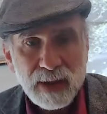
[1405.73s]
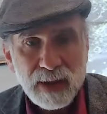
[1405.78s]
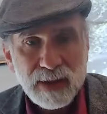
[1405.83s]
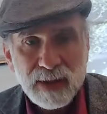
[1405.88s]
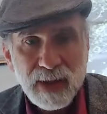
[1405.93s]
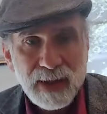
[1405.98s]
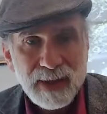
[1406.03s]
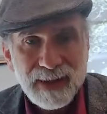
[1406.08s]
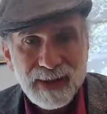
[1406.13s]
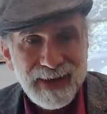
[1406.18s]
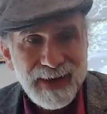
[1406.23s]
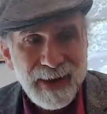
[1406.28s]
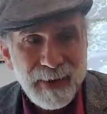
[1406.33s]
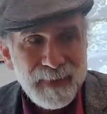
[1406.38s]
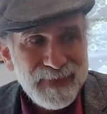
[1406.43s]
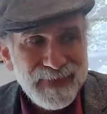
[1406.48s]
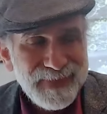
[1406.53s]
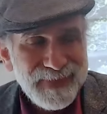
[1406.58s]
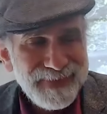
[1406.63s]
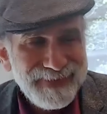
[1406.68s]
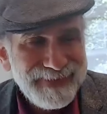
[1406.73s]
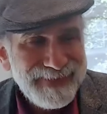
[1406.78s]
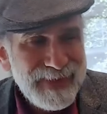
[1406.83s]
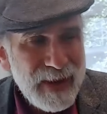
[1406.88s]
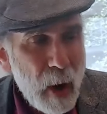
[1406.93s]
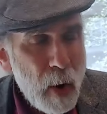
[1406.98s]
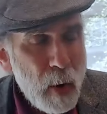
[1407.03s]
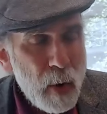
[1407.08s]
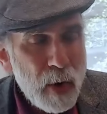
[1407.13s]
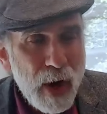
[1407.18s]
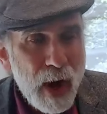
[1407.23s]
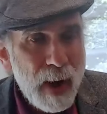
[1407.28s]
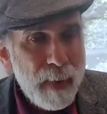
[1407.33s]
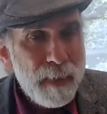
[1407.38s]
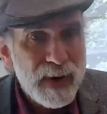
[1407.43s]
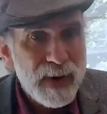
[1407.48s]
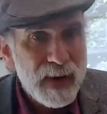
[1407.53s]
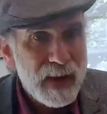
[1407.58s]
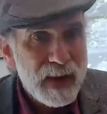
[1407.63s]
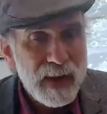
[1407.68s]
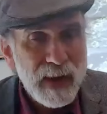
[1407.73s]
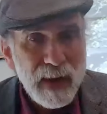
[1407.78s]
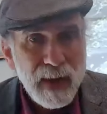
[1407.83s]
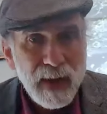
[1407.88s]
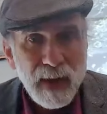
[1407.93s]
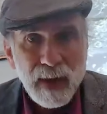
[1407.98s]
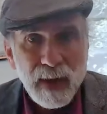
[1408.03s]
It's it, you know no company,